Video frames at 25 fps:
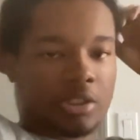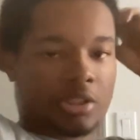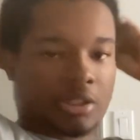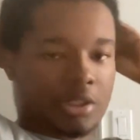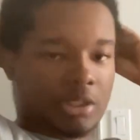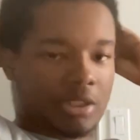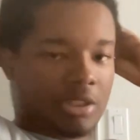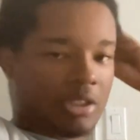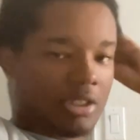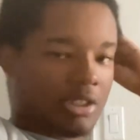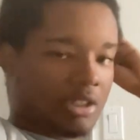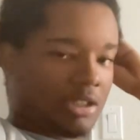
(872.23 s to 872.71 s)

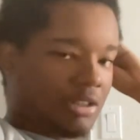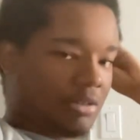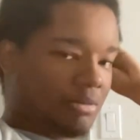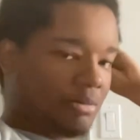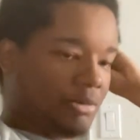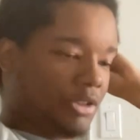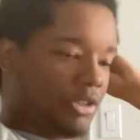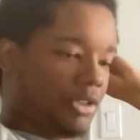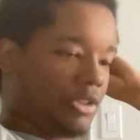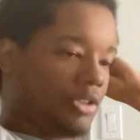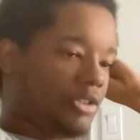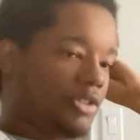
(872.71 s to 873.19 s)
Oh,
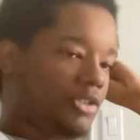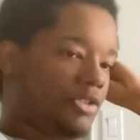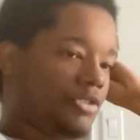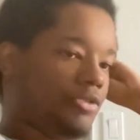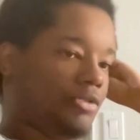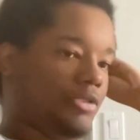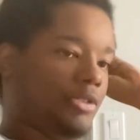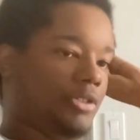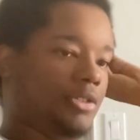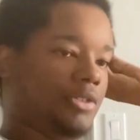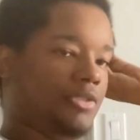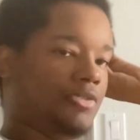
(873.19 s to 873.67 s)
man,
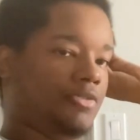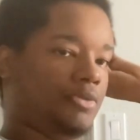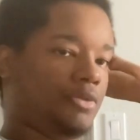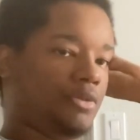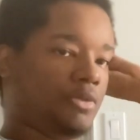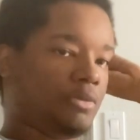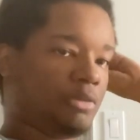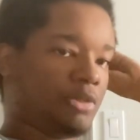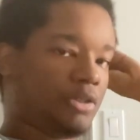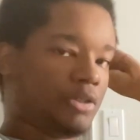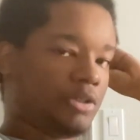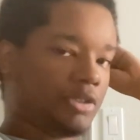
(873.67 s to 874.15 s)

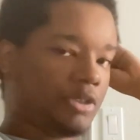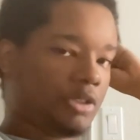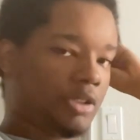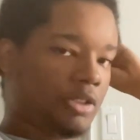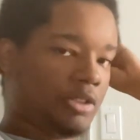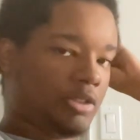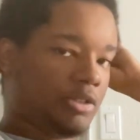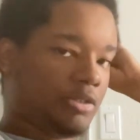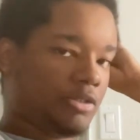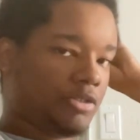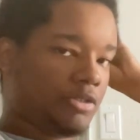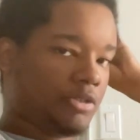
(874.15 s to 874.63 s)
Transformers. You
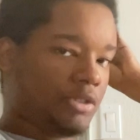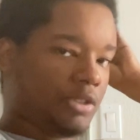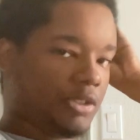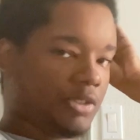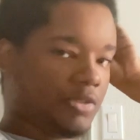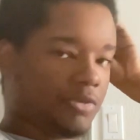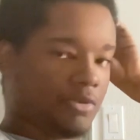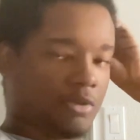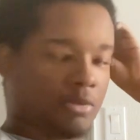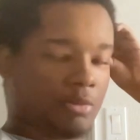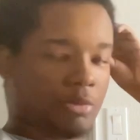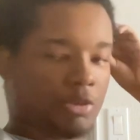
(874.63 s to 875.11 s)
know,
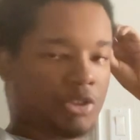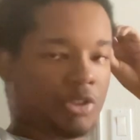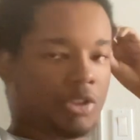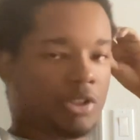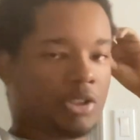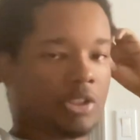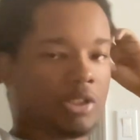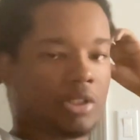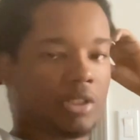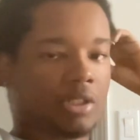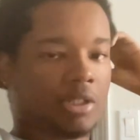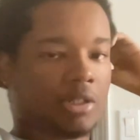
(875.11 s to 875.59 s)
Transformers
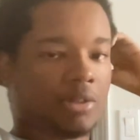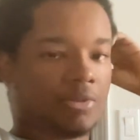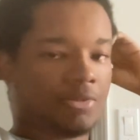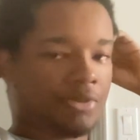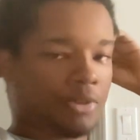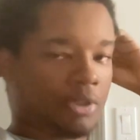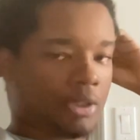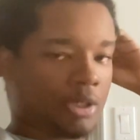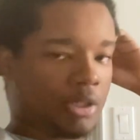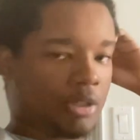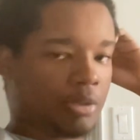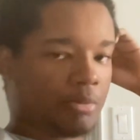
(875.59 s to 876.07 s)
gets a lot of
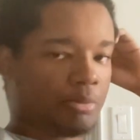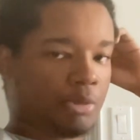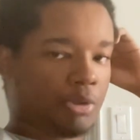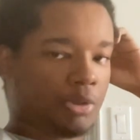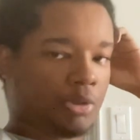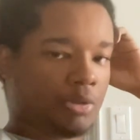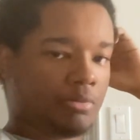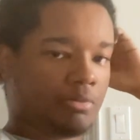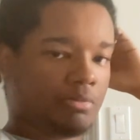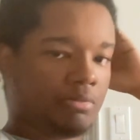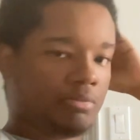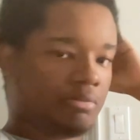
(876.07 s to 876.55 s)
flack,
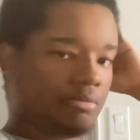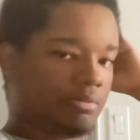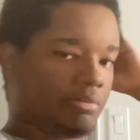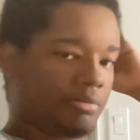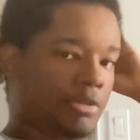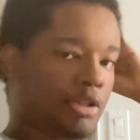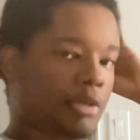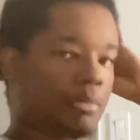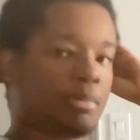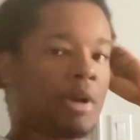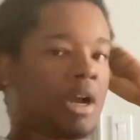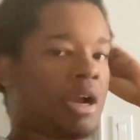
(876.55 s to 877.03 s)
but
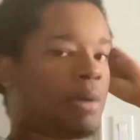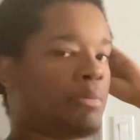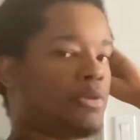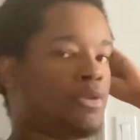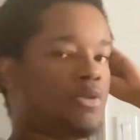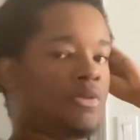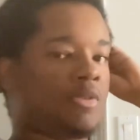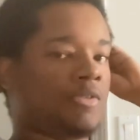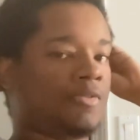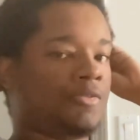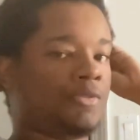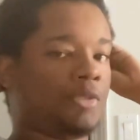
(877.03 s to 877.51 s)
they're
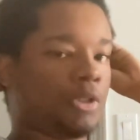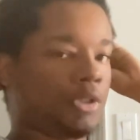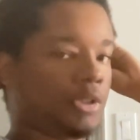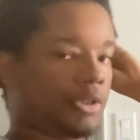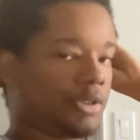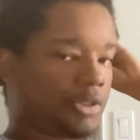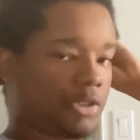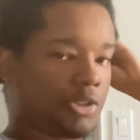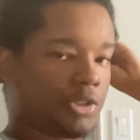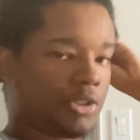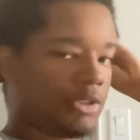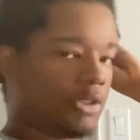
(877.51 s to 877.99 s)
popcorn
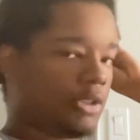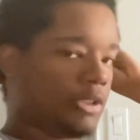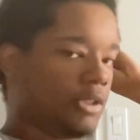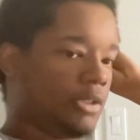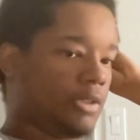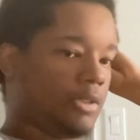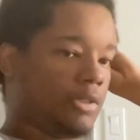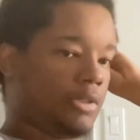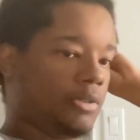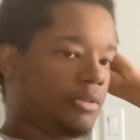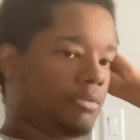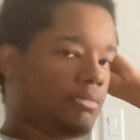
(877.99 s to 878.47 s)
flicks.
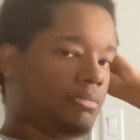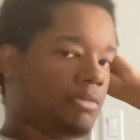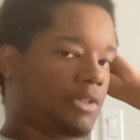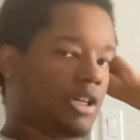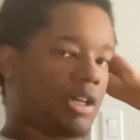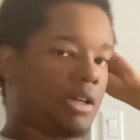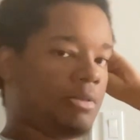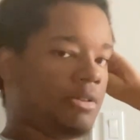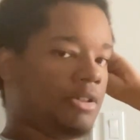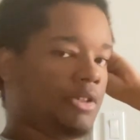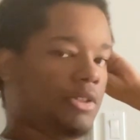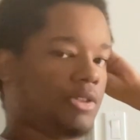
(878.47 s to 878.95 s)

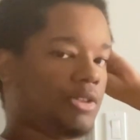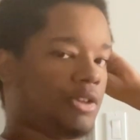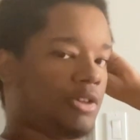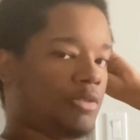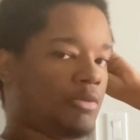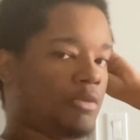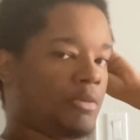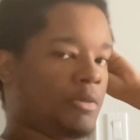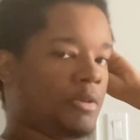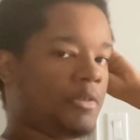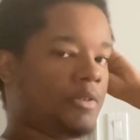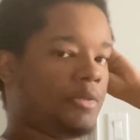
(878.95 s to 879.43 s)
Not anything.
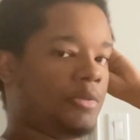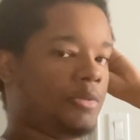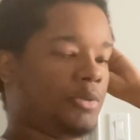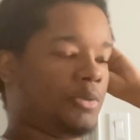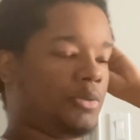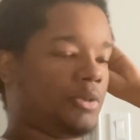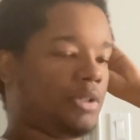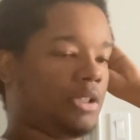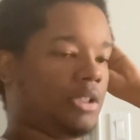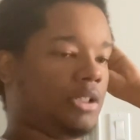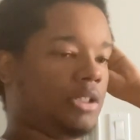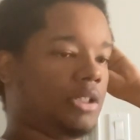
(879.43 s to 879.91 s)
We're
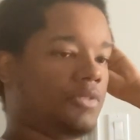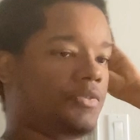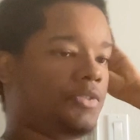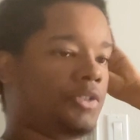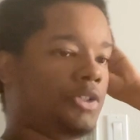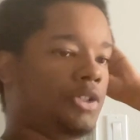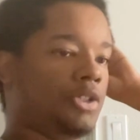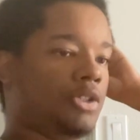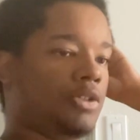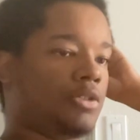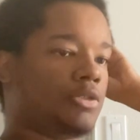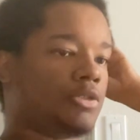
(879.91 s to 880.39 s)

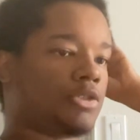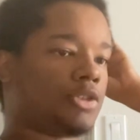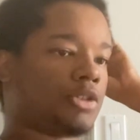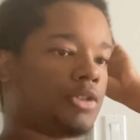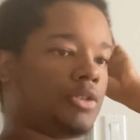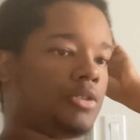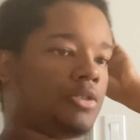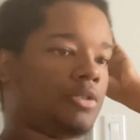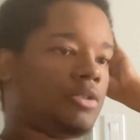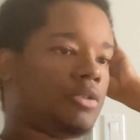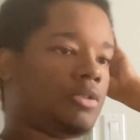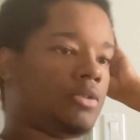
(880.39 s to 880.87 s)
11 years
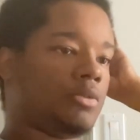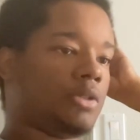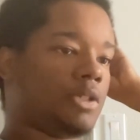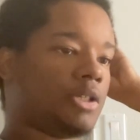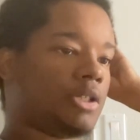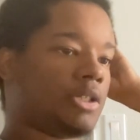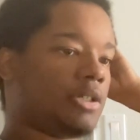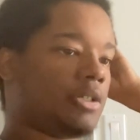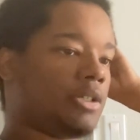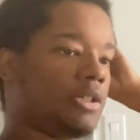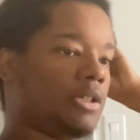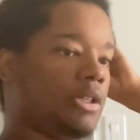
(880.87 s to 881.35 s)
ago
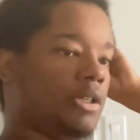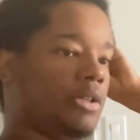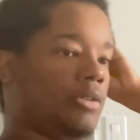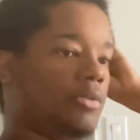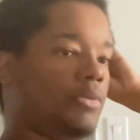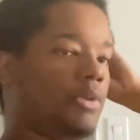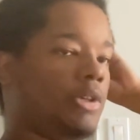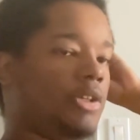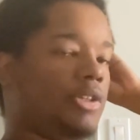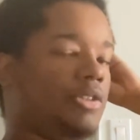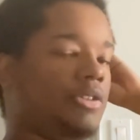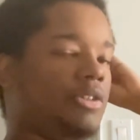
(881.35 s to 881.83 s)

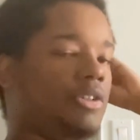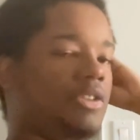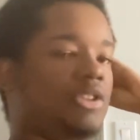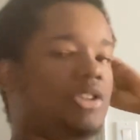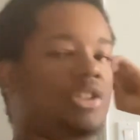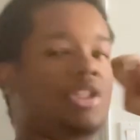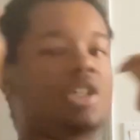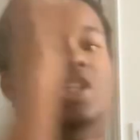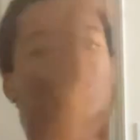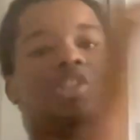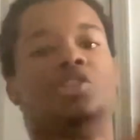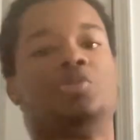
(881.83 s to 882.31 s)
when
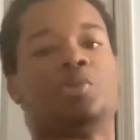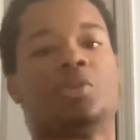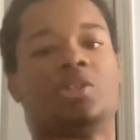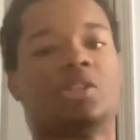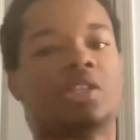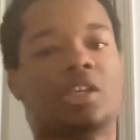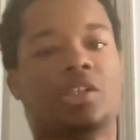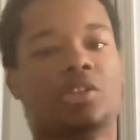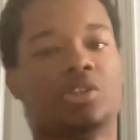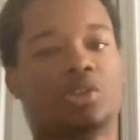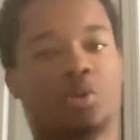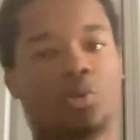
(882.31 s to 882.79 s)
these were,
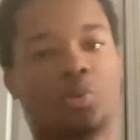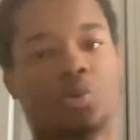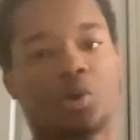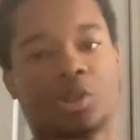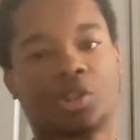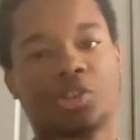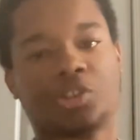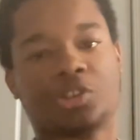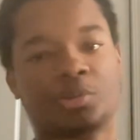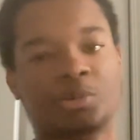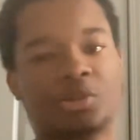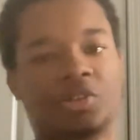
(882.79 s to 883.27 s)
like, the
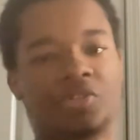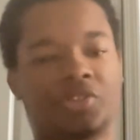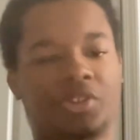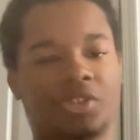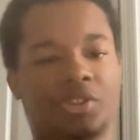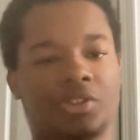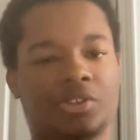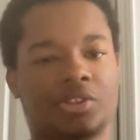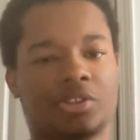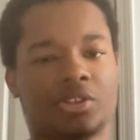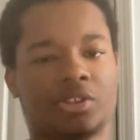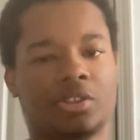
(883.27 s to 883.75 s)
worst
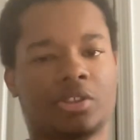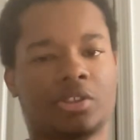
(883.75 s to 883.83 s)
movies.